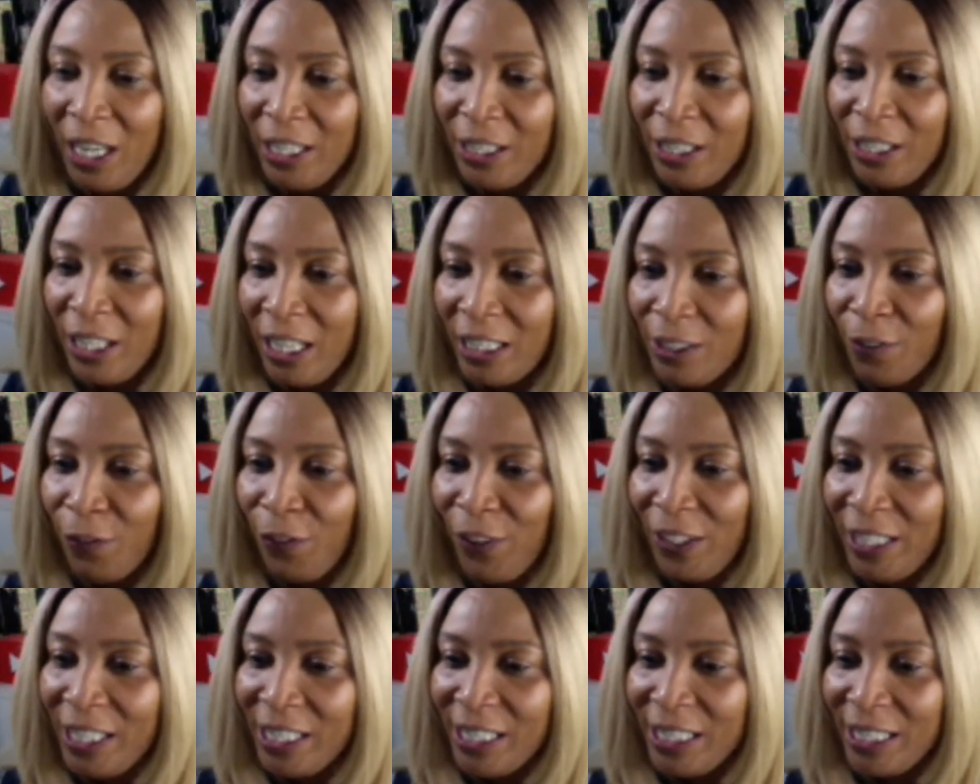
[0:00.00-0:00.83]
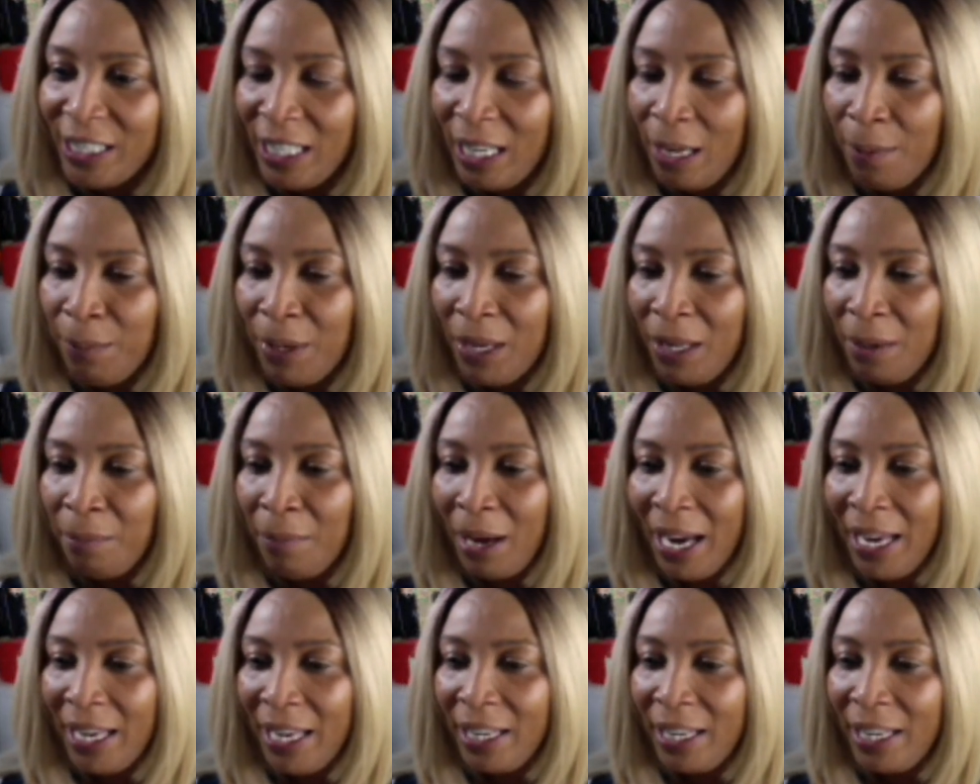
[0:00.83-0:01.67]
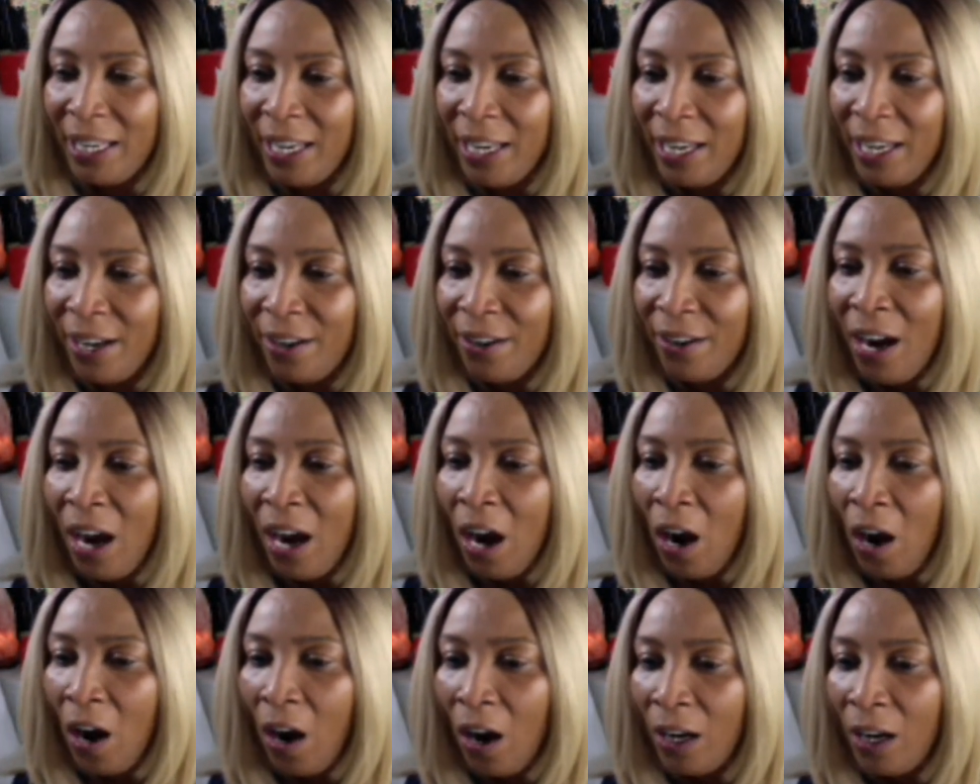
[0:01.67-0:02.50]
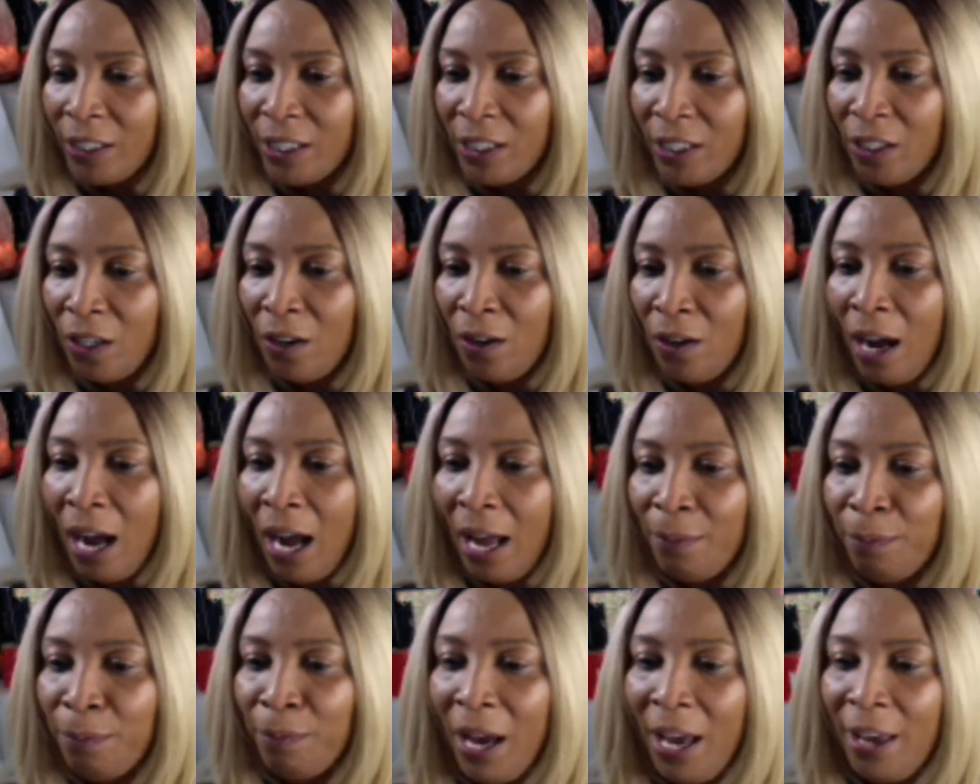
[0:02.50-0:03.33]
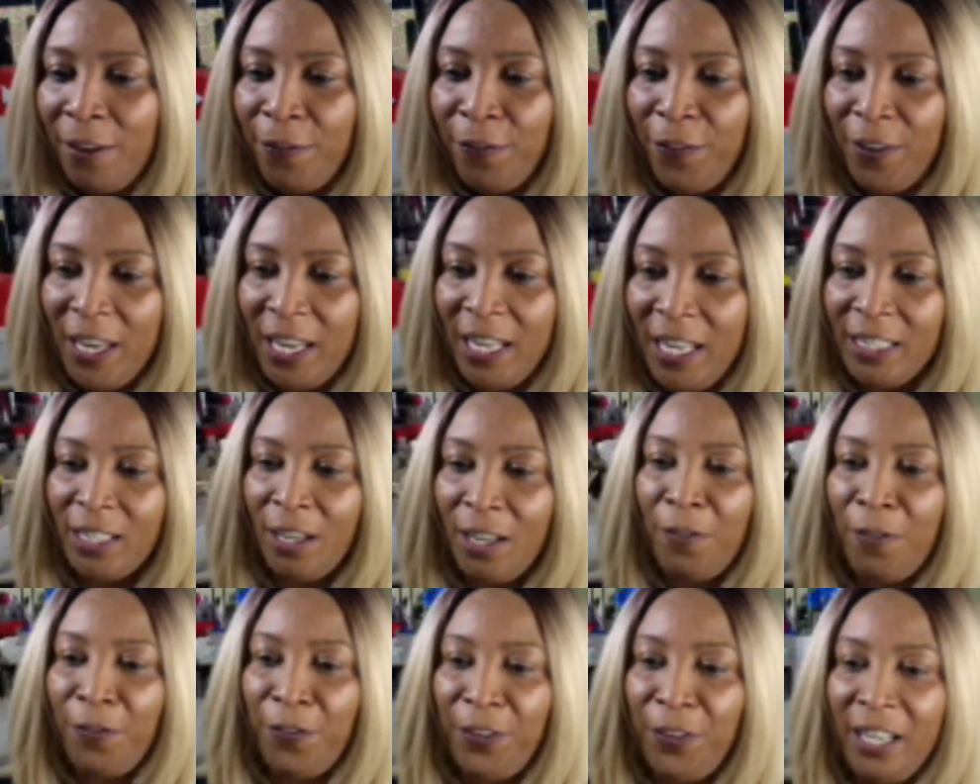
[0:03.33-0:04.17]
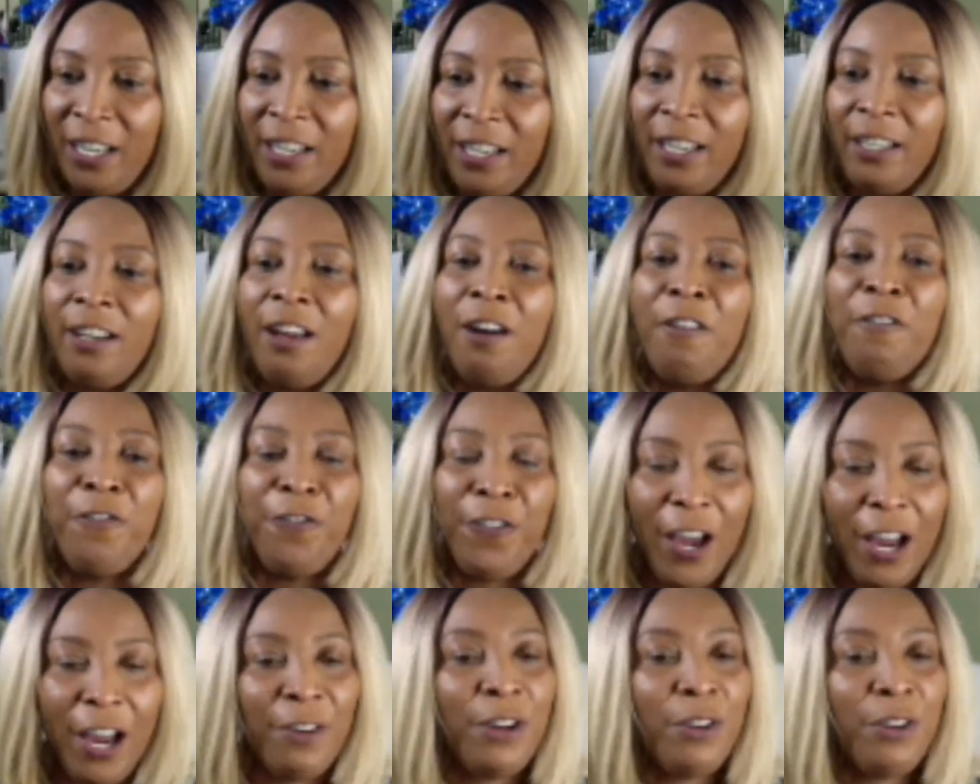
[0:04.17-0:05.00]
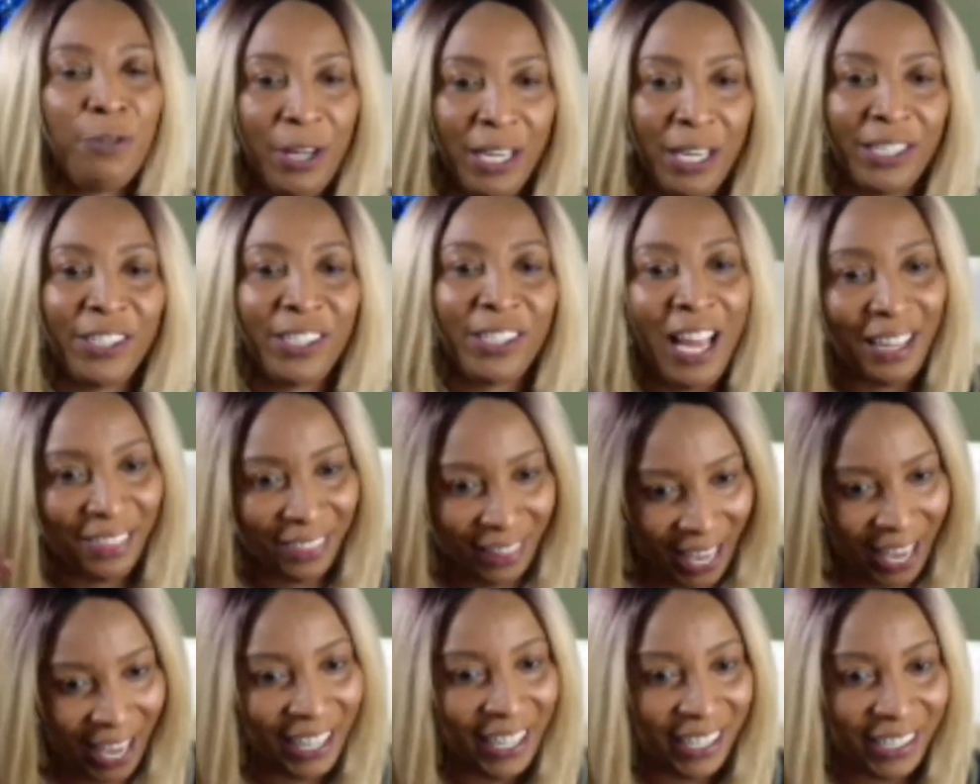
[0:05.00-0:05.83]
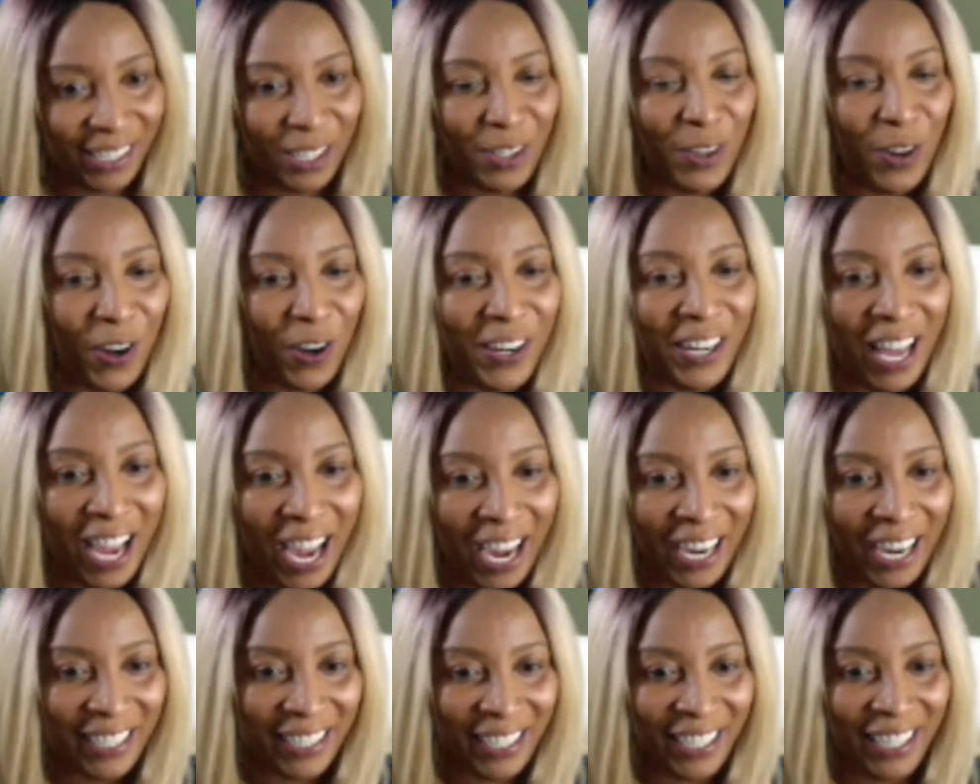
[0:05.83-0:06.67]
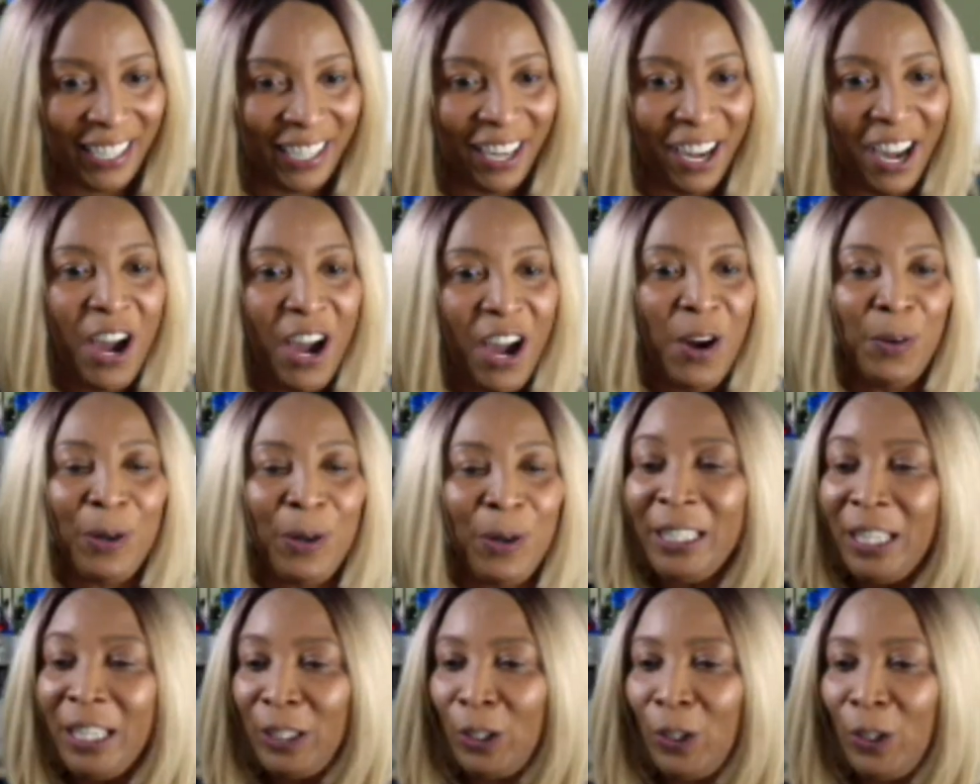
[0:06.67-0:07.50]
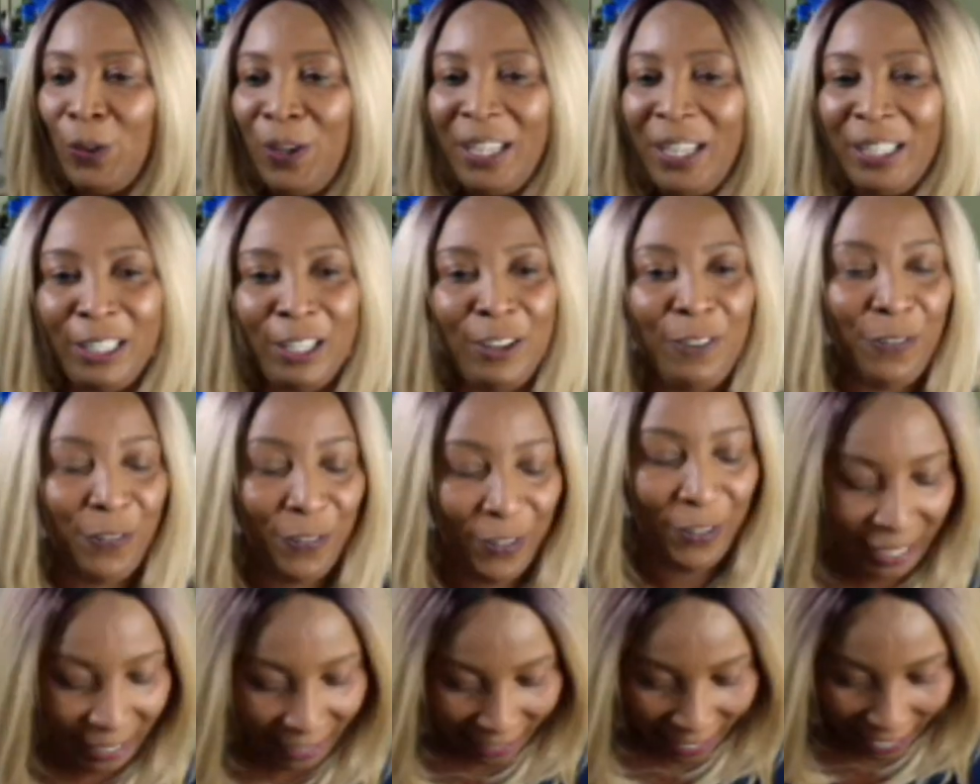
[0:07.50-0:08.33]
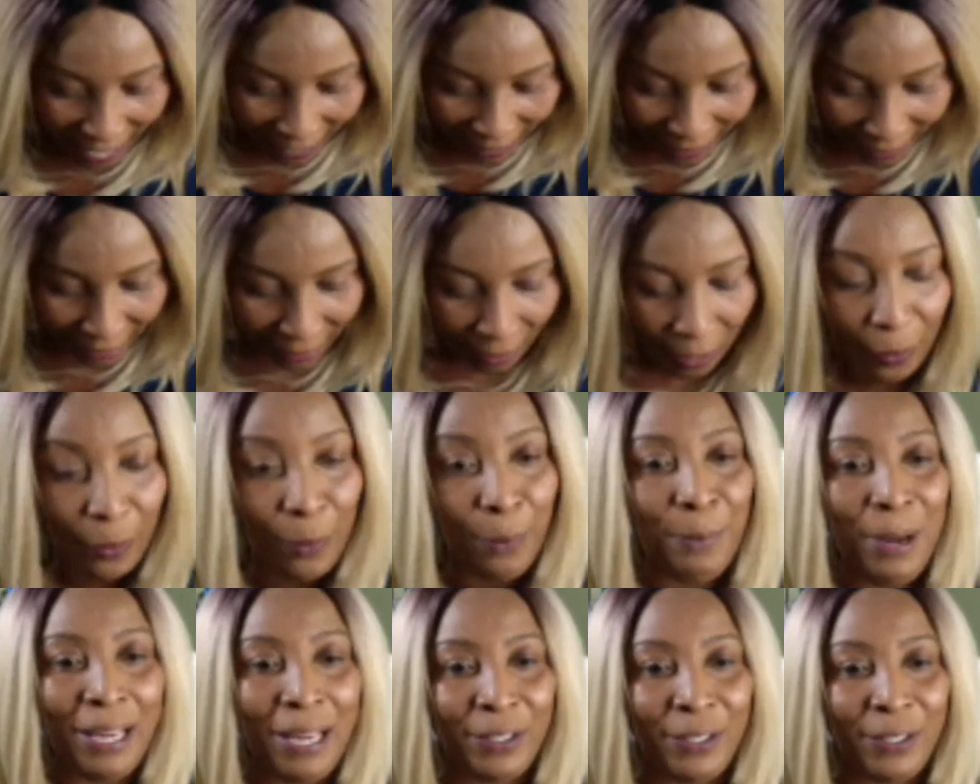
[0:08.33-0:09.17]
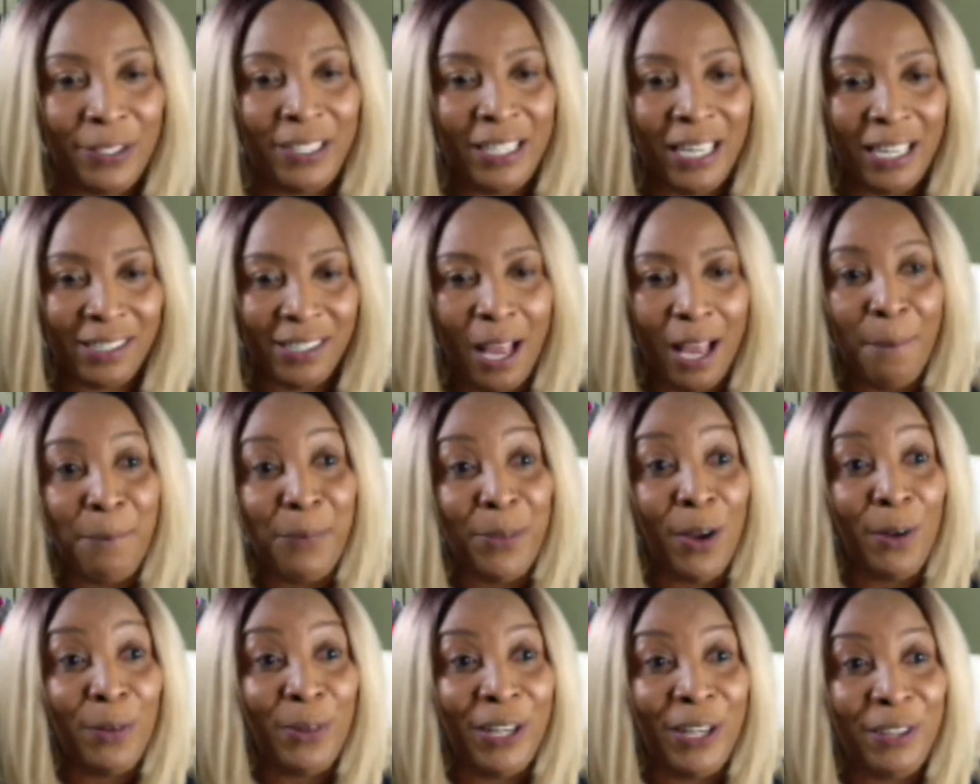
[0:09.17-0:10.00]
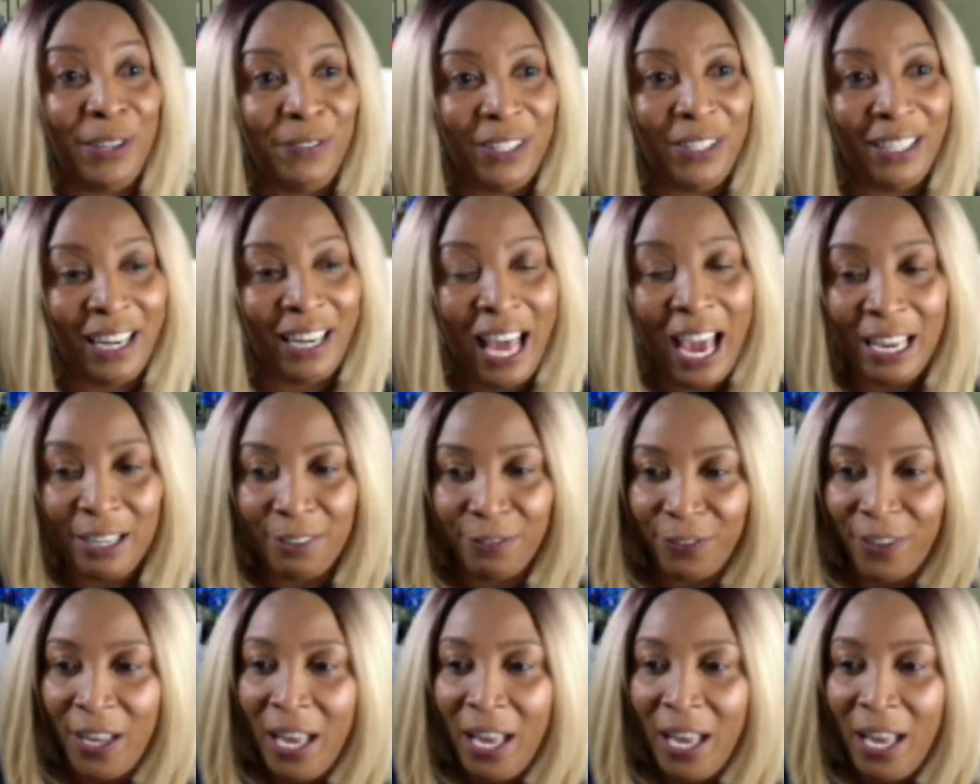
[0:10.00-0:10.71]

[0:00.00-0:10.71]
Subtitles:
Just finished steaming my hair, also on my face, feeling very rich. And that is the whole idea. When you do it, you feel like, oh my goodness, I'm now living life.